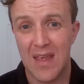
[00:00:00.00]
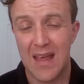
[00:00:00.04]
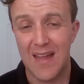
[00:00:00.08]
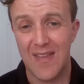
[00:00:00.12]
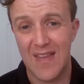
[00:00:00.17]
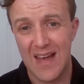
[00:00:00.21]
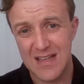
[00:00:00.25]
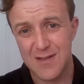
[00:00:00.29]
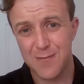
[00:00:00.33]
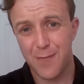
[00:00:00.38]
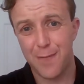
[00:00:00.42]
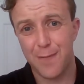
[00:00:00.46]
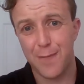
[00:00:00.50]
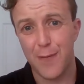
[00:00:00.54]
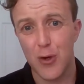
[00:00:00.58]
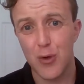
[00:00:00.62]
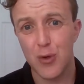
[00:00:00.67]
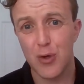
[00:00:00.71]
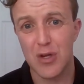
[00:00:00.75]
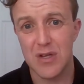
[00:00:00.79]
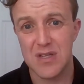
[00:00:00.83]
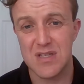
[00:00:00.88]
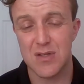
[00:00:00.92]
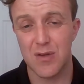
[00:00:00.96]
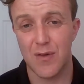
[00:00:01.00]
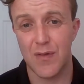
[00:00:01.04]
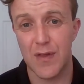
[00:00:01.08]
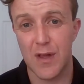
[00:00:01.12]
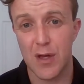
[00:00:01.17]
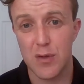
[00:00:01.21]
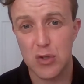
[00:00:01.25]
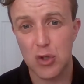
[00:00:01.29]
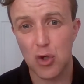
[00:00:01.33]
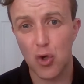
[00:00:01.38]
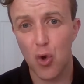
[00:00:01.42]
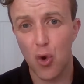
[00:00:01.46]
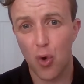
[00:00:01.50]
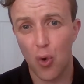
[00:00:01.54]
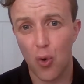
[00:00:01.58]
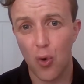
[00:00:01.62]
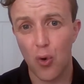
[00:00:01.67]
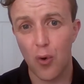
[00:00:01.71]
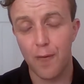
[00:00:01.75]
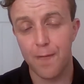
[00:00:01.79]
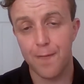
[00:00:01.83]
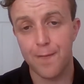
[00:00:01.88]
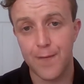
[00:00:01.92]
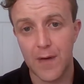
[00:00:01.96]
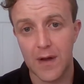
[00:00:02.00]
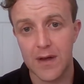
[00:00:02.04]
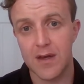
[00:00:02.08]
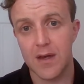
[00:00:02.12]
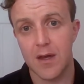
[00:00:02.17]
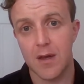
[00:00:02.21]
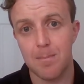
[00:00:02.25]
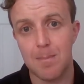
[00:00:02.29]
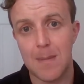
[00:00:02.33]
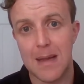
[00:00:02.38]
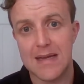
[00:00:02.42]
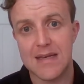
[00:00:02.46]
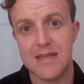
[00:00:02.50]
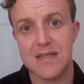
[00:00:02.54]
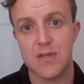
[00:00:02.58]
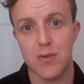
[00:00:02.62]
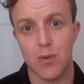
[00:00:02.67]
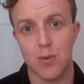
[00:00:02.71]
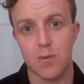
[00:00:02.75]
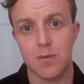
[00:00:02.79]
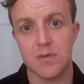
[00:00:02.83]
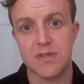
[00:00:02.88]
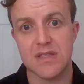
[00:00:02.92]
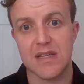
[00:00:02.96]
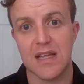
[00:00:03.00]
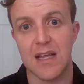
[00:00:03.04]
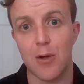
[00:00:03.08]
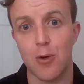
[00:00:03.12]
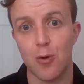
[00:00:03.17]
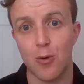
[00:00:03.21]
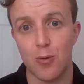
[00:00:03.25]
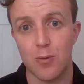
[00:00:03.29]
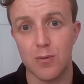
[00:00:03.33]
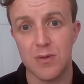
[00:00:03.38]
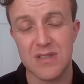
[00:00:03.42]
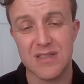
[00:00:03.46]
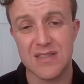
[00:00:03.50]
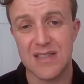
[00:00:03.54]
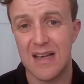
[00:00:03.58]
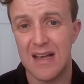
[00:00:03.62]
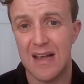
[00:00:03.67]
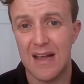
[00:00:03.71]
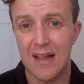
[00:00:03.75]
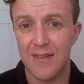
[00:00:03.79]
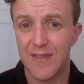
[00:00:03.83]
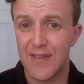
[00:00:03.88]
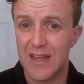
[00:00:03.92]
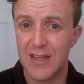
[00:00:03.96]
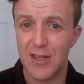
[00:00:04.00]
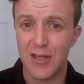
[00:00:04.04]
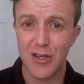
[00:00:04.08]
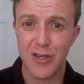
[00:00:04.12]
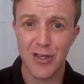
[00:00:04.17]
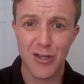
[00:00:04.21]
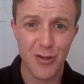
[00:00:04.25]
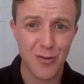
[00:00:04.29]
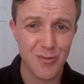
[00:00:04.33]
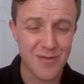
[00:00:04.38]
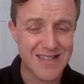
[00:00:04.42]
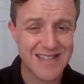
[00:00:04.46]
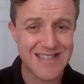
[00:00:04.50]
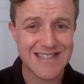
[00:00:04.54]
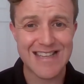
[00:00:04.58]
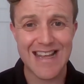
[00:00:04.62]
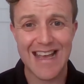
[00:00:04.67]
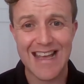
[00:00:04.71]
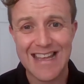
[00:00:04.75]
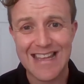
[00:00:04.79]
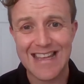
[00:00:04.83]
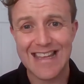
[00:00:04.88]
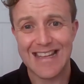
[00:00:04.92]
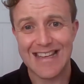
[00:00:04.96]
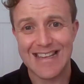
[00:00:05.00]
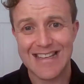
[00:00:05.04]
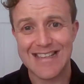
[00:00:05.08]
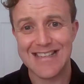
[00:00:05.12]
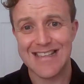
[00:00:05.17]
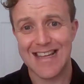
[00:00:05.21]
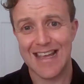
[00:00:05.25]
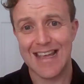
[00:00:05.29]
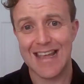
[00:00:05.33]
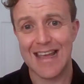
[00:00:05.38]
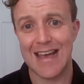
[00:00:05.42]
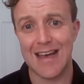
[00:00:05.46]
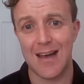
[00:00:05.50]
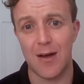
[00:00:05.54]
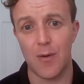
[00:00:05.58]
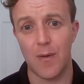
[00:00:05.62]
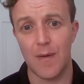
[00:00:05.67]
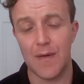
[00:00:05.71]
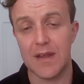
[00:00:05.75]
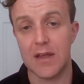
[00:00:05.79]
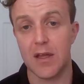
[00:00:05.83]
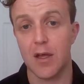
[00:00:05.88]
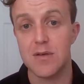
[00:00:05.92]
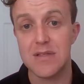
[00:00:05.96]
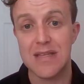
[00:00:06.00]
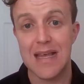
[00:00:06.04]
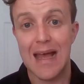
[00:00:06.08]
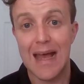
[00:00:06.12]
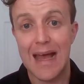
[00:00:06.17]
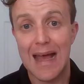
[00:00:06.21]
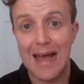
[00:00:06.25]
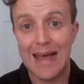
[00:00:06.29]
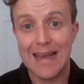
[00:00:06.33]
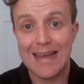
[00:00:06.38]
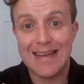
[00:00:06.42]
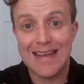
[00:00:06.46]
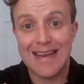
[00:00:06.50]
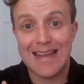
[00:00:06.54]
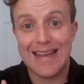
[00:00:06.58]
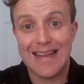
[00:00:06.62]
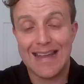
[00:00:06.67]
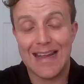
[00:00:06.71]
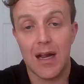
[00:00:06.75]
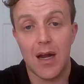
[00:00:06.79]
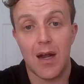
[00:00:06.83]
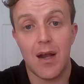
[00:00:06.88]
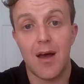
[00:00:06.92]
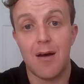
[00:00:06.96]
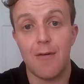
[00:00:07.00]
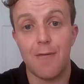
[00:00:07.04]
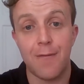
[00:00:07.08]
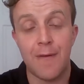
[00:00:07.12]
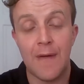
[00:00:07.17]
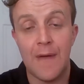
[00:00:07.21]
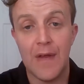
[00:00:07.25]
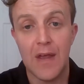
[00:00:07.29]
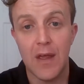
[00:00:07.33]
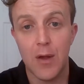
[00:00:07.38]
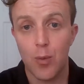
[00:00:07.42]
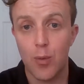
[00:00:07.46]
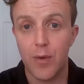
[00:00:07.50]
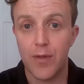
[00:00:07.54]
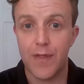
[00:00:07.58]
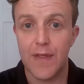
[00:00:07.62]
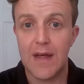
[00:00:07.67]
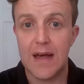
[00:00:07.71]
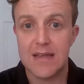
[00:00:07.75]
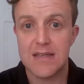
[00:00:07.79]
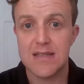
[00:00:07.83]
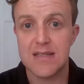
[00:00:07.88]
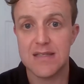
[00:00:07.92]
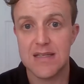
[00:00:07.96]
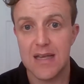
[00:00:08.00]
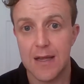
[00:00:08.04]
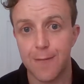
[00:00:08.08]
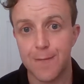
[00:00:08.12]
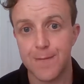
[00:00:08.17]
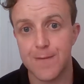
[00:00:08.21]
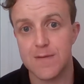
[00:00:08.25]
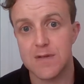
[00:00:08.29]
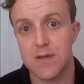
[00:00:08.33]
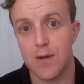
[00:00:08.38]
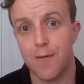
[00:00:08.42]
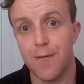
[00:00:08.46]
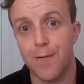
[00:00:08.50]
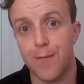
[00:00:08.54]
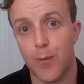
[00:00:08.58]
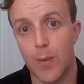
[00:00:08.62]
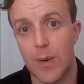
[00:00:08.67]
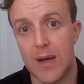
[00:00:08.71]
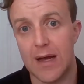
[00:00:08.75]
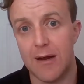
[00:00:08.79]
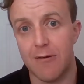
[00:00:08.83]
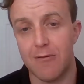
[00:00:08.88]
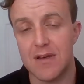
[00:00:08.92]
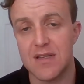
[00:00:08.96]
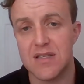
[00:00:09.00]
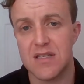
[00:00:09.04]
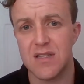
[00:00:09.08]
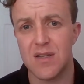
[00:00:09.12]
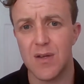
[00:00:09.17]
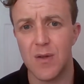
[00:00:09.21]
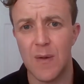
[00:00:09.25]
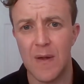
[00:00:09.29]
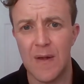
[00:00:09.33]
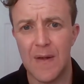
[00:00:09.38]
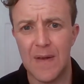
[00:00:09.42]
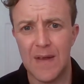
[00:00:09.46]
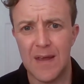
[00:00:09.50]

And that's focused on those core fundamental skills that you use day in, day out. It goes hand in glove with that SIF software as to,